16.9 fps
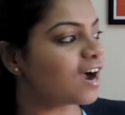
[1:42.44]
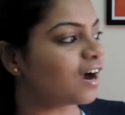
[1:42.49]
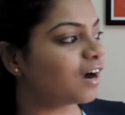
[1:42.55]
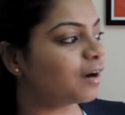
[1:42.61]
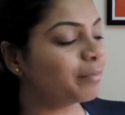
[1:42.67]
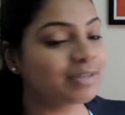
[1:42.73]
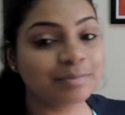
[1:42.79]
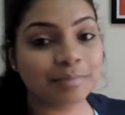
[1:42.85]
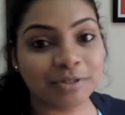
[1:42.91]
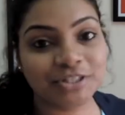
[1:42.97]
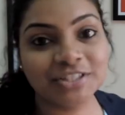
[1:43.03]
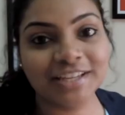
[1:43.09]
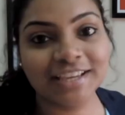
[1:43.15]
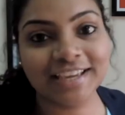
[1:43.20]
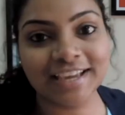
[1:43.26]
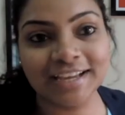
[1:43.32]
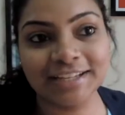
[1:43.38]
um, as much as
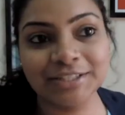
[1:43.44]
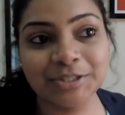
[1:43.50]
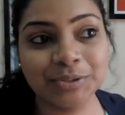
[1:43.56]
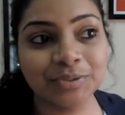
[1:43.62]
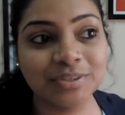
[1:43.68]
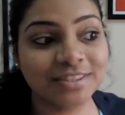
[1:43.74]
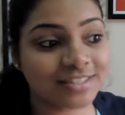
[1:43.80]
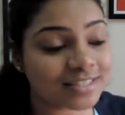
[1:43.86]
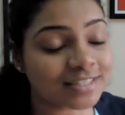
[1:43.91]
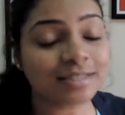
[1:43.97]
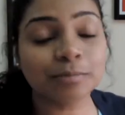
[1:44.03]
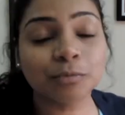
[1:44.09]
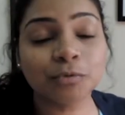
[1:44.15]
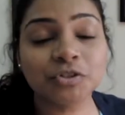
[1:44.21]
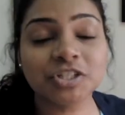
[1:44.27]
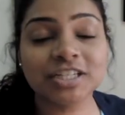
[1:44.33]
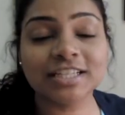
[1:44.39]
I can. So, this
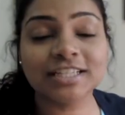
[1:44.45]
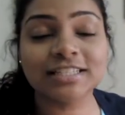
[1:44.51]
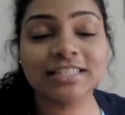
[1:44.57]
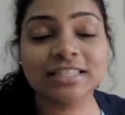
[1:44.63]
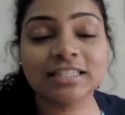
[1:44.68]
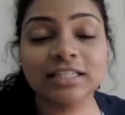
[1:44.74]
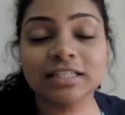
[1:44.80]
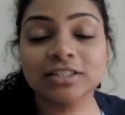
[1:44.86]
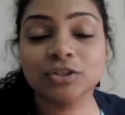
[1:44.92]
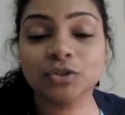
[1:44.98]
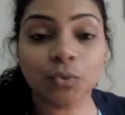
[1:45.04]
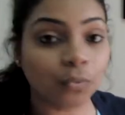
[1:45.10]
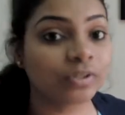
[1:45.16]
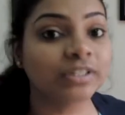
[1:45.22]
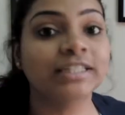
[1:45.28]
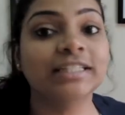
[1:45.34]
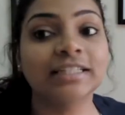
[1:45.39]
emoji is
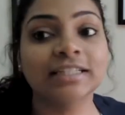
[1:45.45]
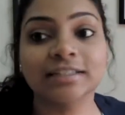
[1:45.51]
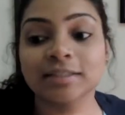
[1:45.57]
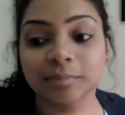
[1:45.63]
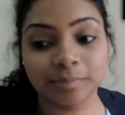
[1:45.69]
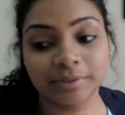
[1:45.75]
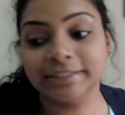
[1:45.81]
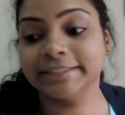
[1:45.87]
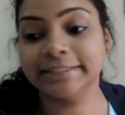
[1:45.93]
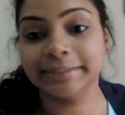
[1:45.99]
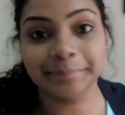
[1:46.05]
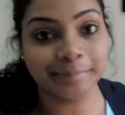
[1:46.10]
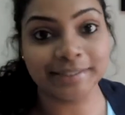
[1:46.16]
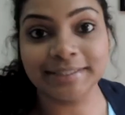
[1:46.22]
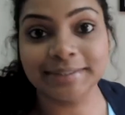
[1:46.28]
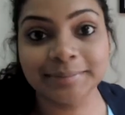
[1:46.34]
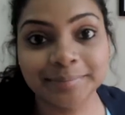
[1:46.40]
totally and completely
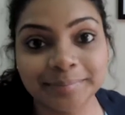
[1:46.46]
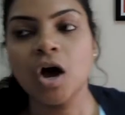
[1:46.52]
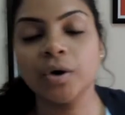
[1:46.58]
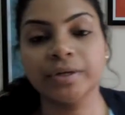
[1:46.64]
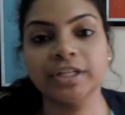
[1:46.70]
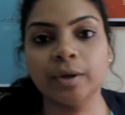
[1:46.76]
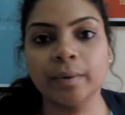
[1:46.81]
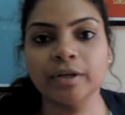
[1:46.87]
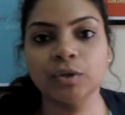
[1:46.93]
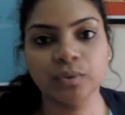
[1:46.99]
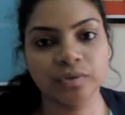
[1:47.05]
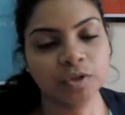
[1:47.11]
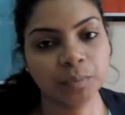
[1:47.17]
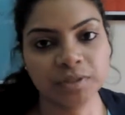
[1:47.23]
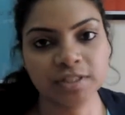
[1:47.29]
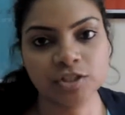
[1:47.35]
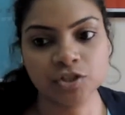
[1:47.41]
me. Okay, now I know
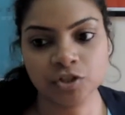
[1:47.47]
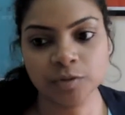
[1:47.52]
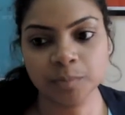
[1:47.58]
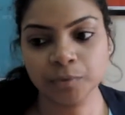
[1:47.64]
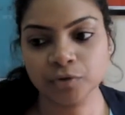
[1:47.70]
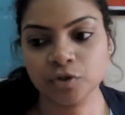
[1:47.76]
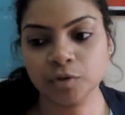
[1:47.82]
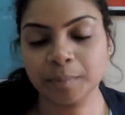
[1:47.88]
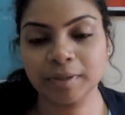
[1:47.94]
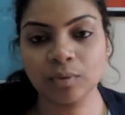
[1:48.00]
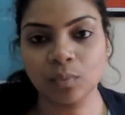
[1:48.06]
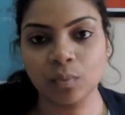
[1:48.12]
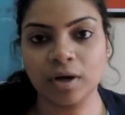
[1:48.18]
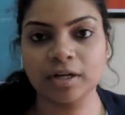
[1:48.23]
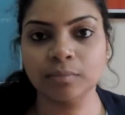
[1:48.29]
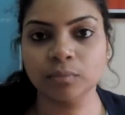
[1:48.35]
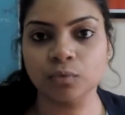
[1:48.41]
that we're just supposed to pick
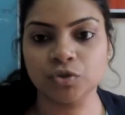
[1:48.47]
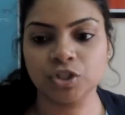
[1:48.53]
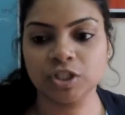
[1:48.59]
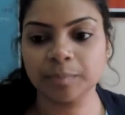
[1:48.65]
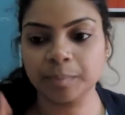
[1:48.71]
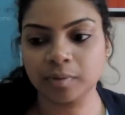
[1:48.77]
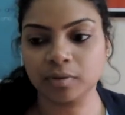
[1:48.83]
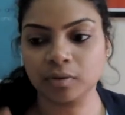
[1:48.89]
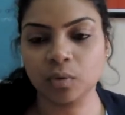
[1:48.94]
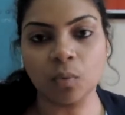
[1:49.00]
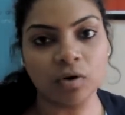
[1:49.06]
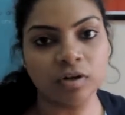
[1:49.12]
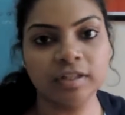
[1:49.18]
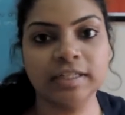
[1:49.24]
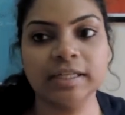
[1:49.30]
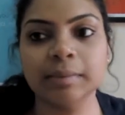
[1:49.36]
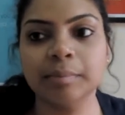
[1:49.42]
one emoji per
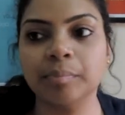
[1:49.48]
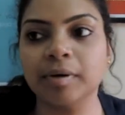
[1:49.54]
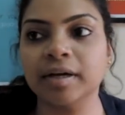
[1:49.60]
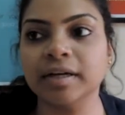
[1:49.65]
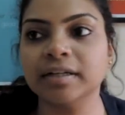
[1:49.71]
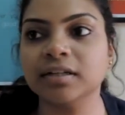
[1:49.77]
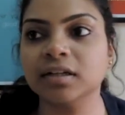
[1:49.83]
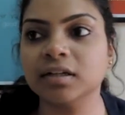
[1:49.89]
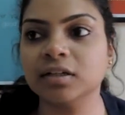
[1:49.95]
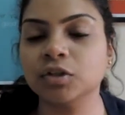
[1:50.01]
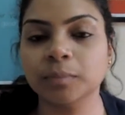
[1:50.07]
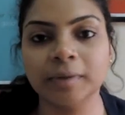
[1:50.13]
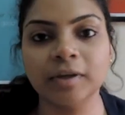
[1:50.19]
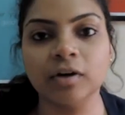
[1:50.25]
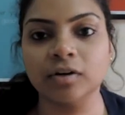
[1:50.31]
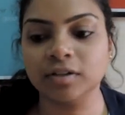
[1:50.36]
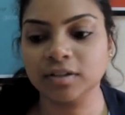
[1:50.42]
quality, but to
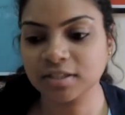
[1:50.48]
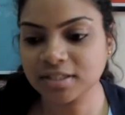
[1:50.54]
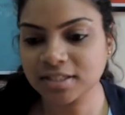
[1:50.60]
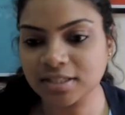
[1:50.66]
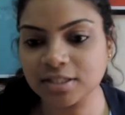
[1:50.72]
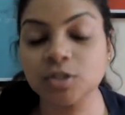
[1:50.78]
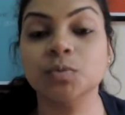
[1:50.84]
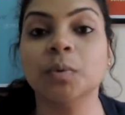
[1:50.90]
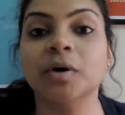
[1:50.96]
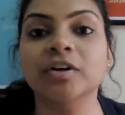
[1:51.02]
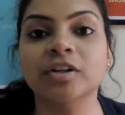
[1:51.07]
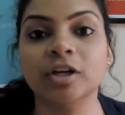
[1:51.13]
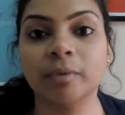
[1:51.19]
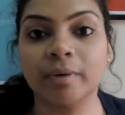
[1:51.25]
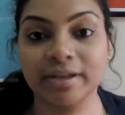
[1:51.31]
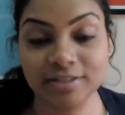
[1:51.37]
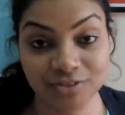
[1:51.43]
be honest, this one
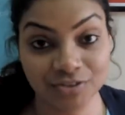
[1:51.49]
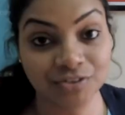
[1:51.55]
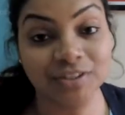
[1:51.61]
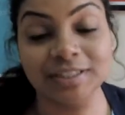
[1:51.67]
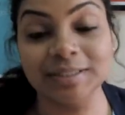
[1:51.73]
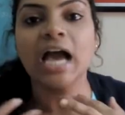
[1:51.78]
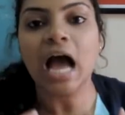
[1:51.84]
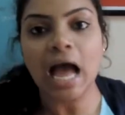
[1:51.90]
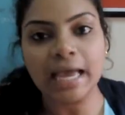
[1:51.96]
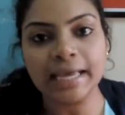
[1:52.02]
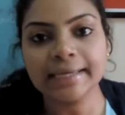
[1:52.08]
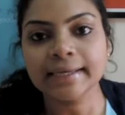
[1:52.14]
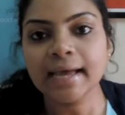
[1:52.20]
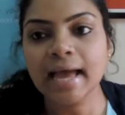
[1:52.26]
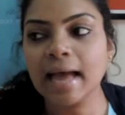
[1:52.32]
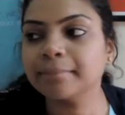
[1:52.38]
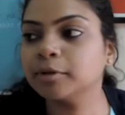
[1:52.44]
requires three.
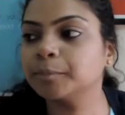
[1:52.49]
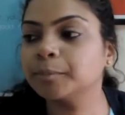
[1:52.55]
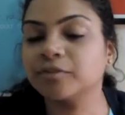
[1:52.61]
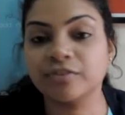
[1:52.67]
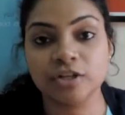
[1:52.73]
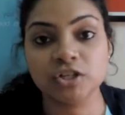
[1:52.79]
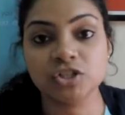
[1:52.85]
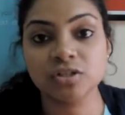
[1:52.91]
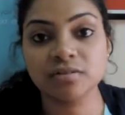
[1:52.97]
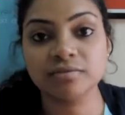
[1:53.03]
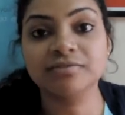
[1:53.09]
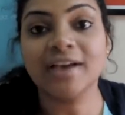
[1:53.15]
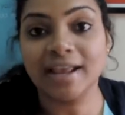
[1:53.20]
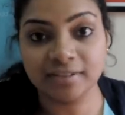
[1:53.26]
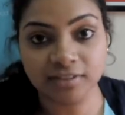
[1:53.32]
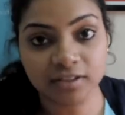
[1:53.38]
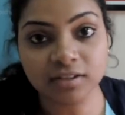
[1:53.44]
I am a professional
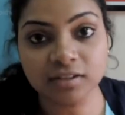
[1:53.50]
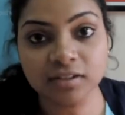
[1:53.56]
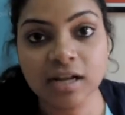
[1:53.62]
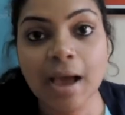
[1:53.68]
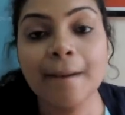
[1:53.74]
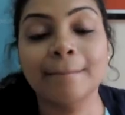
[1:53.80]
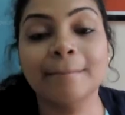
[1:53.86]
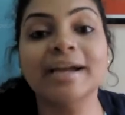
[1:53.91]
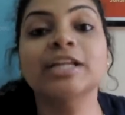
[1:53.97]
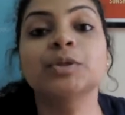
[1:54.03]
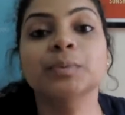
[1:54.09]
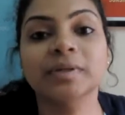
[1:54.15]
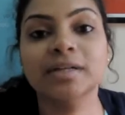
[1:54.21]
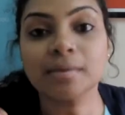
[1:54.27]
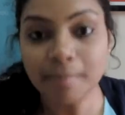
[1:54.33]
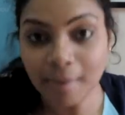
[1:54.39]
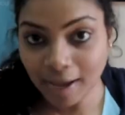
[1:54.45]
fangirl. My
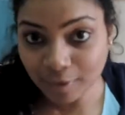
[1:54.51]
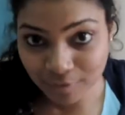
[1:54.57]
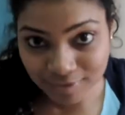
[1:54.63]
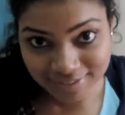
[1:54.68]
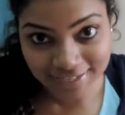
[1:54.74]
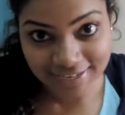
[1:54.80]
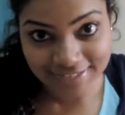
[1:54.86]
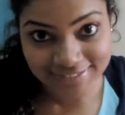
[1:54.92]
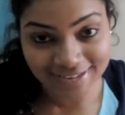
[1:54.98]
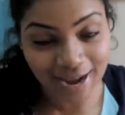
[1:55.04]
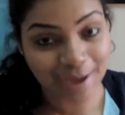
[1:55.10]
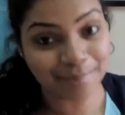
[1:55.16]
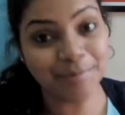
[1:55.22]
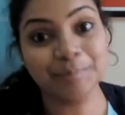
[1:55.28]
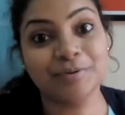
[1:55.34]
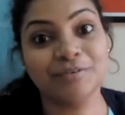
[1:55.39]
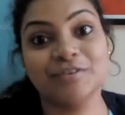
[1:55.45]
Twitter bio says that
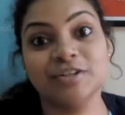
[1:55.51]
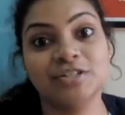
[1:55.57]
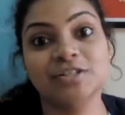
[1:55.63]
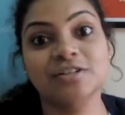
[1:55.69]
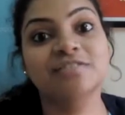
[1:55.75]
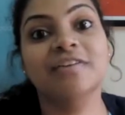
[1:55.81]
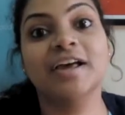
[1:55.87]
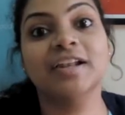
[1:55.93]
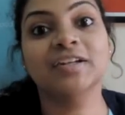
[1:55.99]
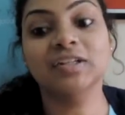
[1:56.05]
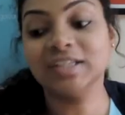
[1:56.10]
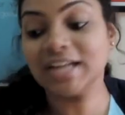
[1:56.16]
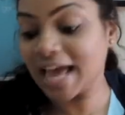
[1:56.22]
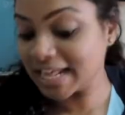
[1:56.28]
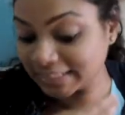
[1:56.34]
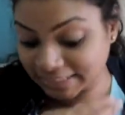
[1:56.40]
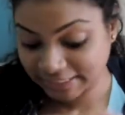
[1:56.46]
I'm a professional
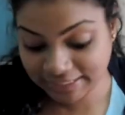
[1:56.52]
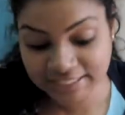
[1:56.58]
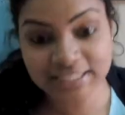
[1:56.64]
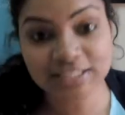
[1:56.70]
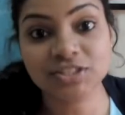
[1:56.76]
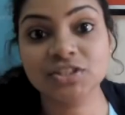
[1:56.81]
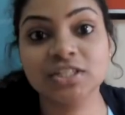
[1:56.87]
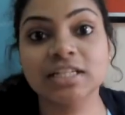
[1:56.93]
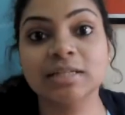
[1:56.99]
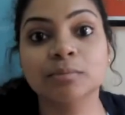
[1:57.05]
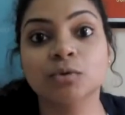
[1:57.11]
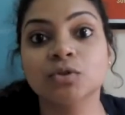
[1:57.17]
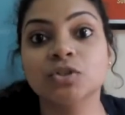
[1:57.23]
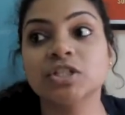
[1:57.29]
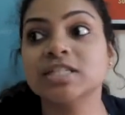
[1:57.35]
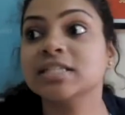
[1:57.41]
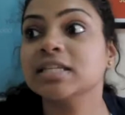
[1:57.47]
fangirl, and these three
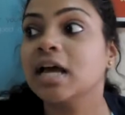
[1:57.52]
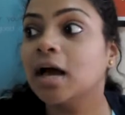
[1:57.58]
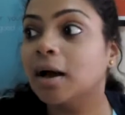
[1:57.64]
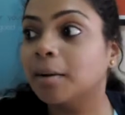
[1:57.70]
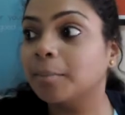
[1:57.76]
emojis